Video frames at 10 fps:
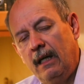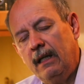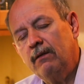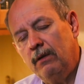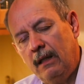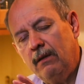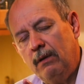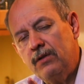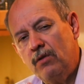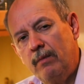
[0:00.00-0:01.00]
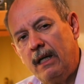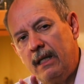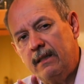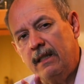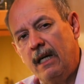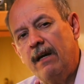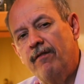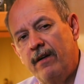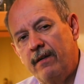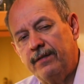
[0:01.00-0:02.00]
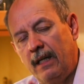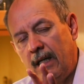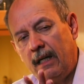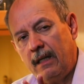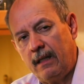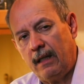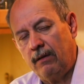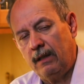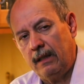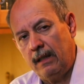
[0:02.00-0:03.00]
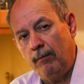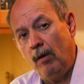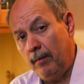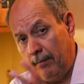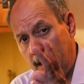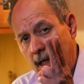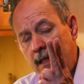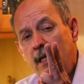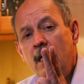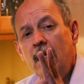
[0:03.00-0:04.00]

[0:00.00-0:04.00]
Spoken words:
I will summarize the 8 verbs that are irregular in a moment, but